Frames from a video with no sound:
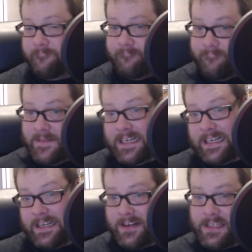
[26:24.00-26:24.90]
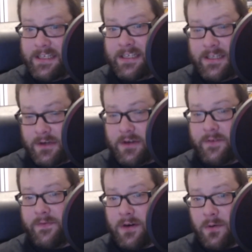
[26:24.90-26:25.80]
it could have stood
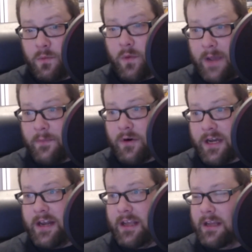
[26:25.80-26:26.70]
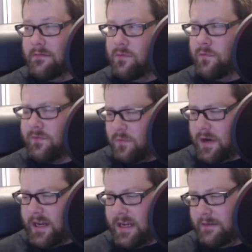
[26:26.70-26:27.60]
for way more cutting, and from what
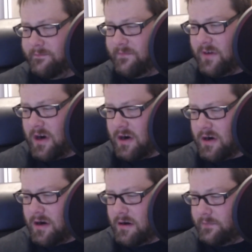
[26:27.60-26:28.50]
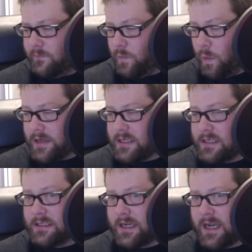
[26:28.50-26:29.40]
I heard
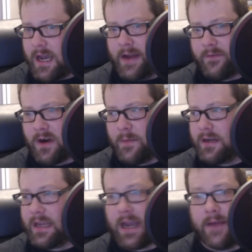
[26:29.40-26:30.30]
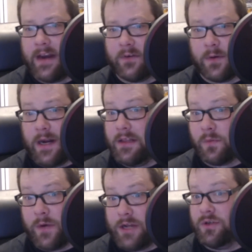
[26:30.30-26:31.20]
was cut from it, like, I've never read the
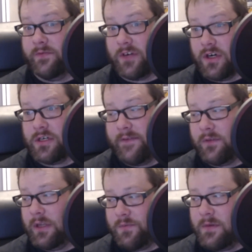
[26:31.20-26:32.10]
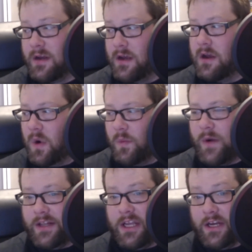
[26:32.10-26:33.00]
original version, I've only
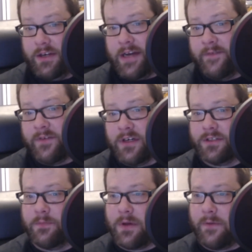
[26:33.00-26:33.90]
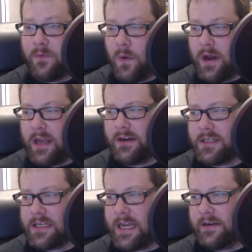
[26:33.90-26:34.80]
read the uncut version, but from what I
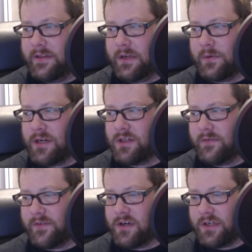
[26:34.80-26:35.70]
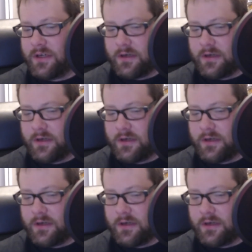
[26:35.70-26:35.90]
understand of the original version,